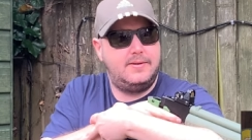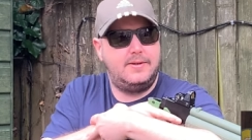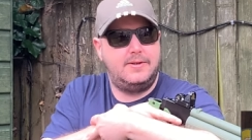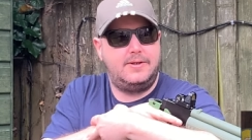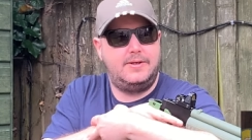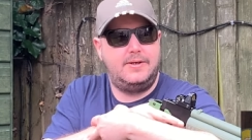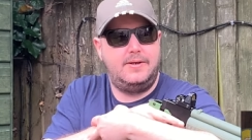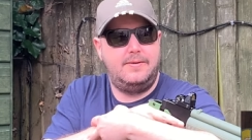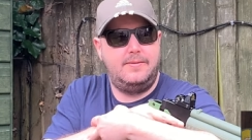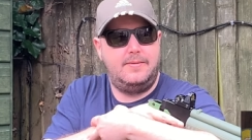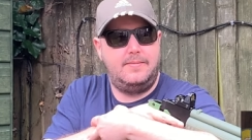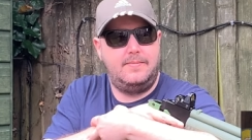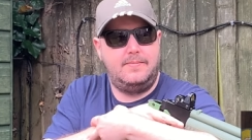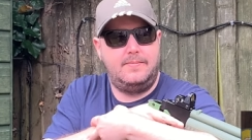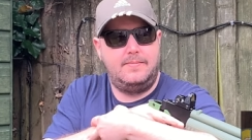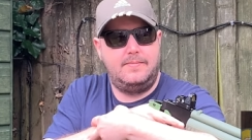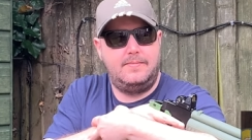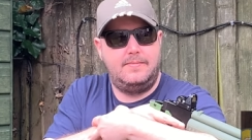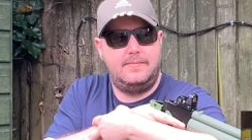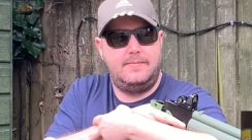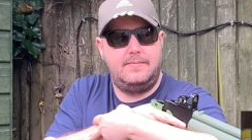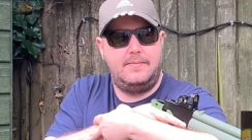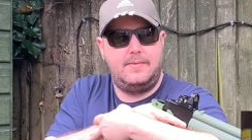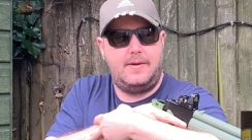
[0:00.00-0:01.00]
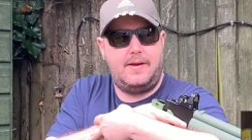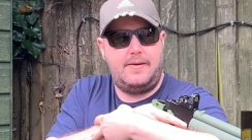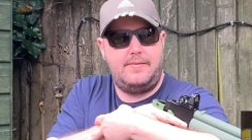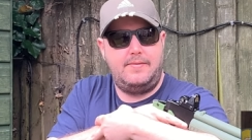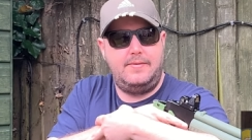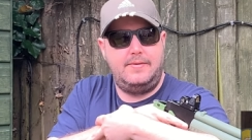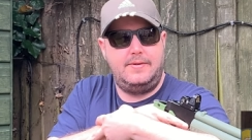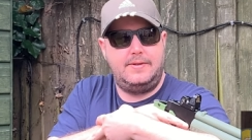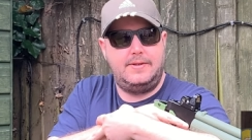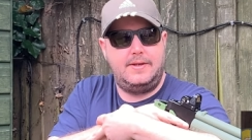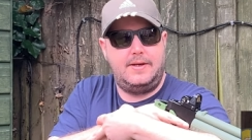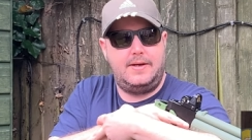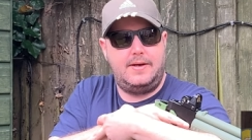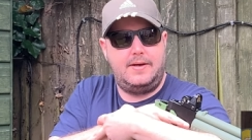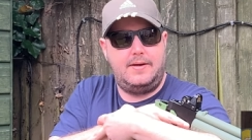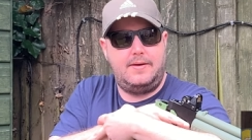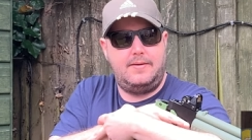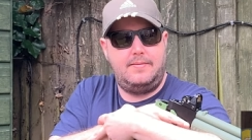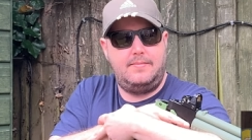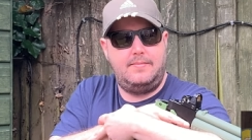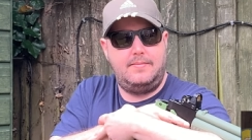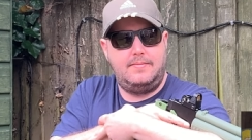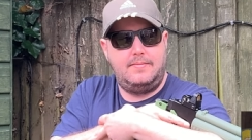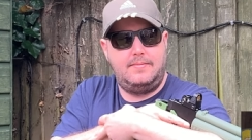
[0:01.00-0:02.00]
it shooting? How you set it up?
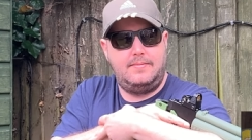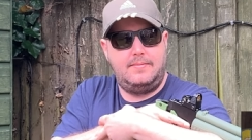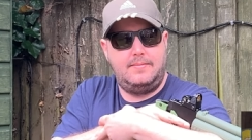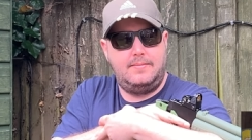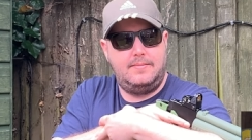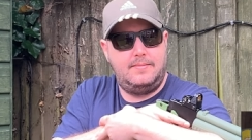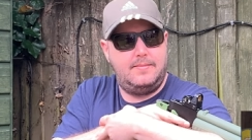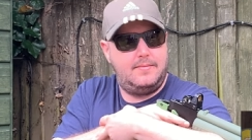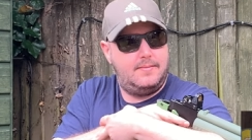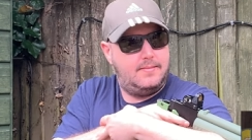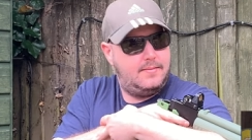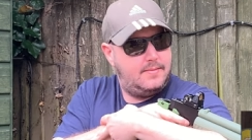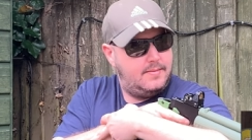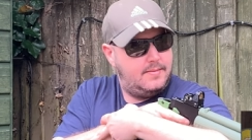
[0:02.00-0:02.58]
Spot on, mate.